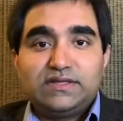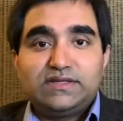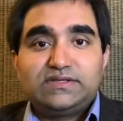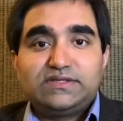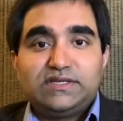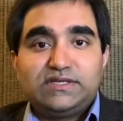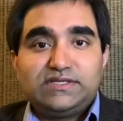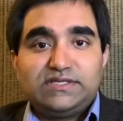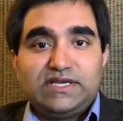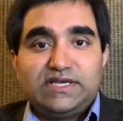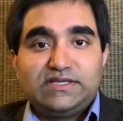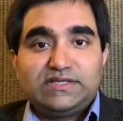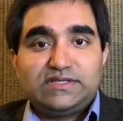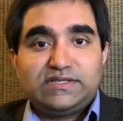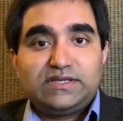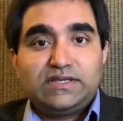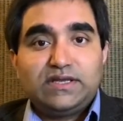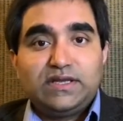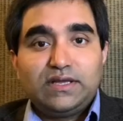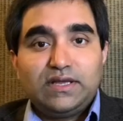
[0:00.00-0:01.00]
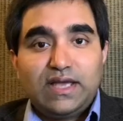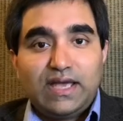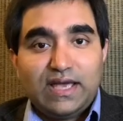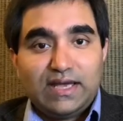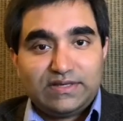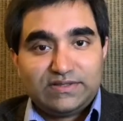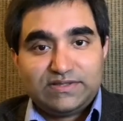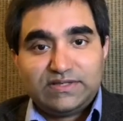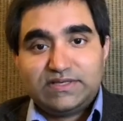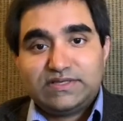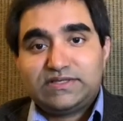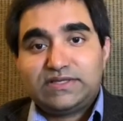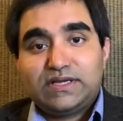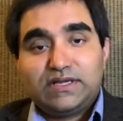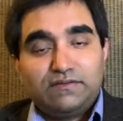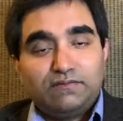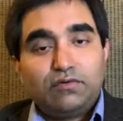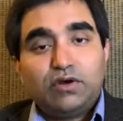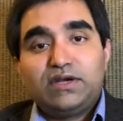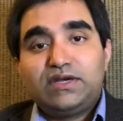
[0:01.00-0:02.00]
such as excess
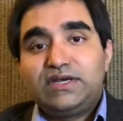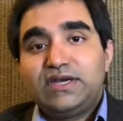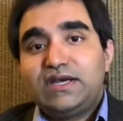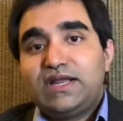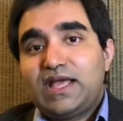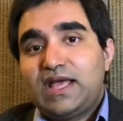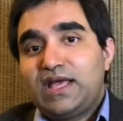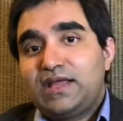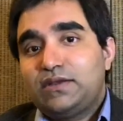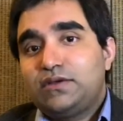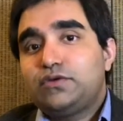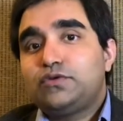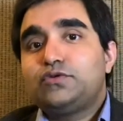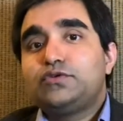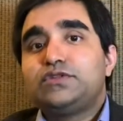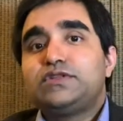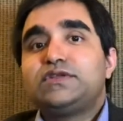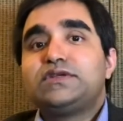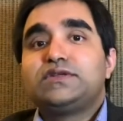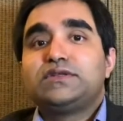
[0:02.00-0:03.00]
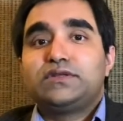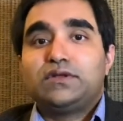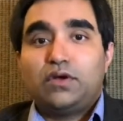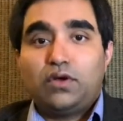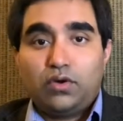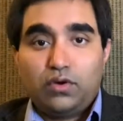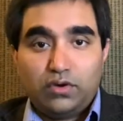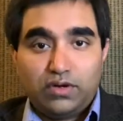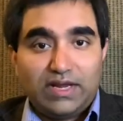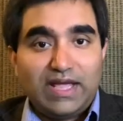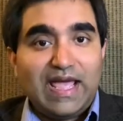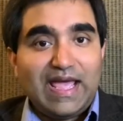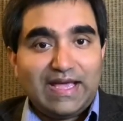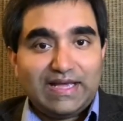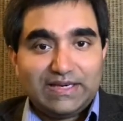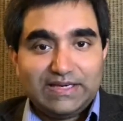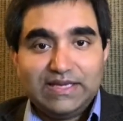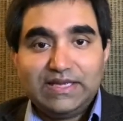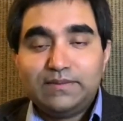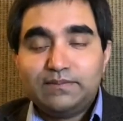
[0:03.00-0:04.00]
unwanted hair growth or
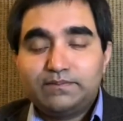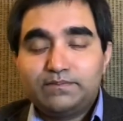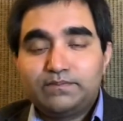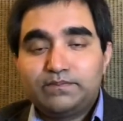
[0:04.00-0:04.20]
acne.